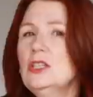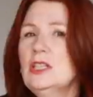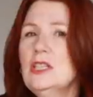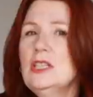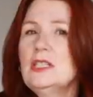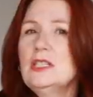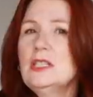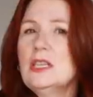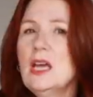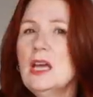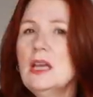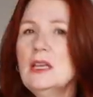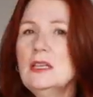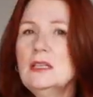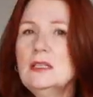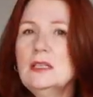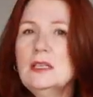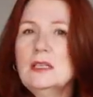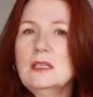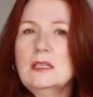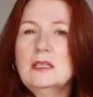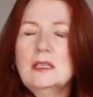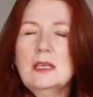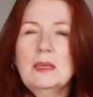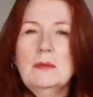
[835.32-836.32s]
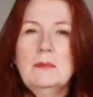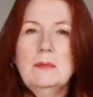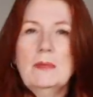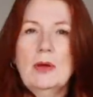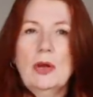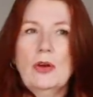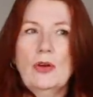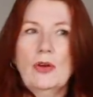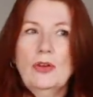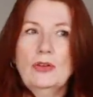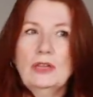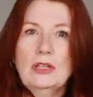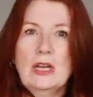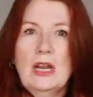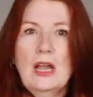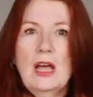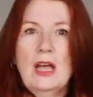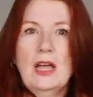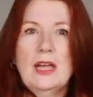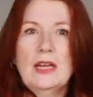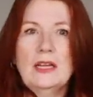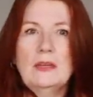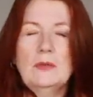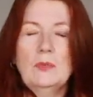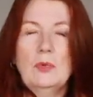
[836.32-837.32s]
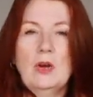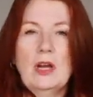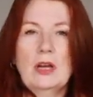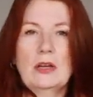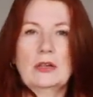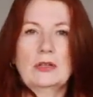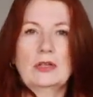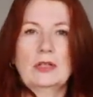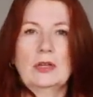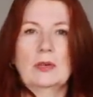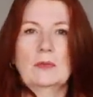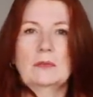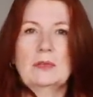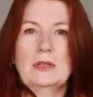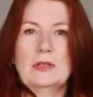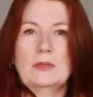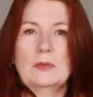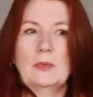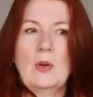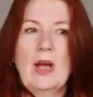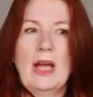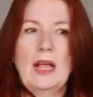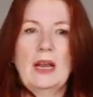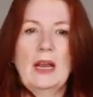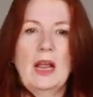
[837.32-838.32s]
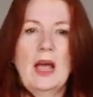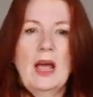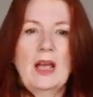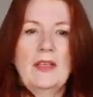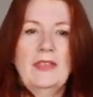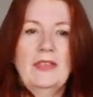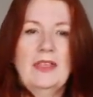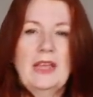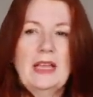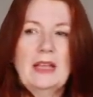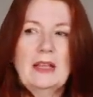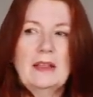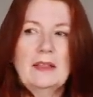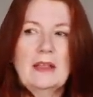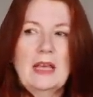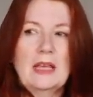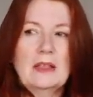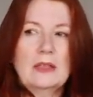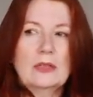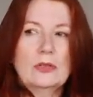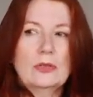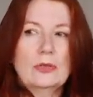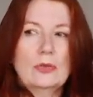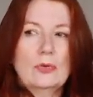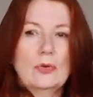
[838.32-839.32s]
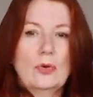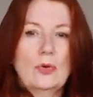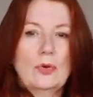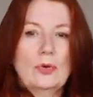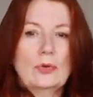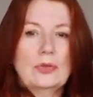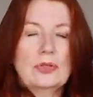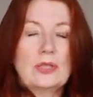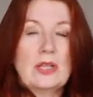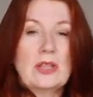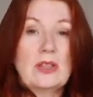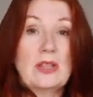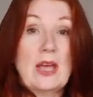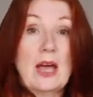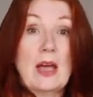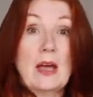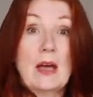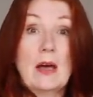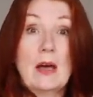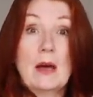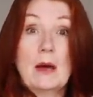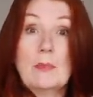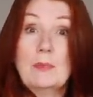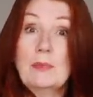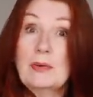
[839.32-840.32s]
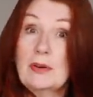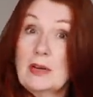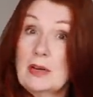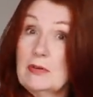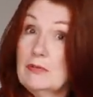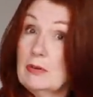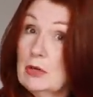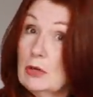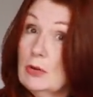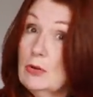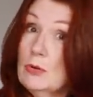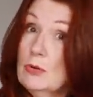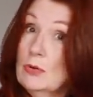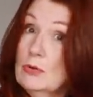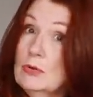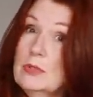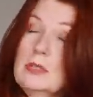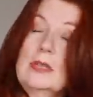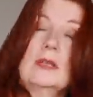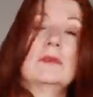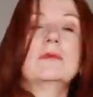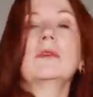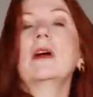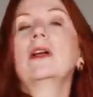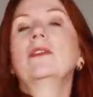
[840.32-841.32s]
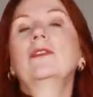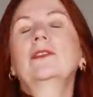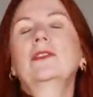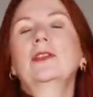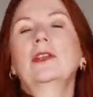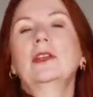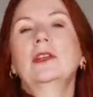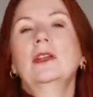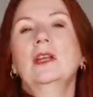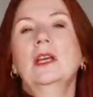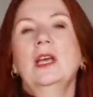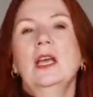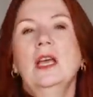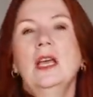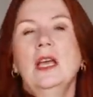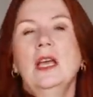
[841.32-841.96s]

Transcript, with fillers: She does some online workshops as well. I think they're the sort that are pre-recorded rather than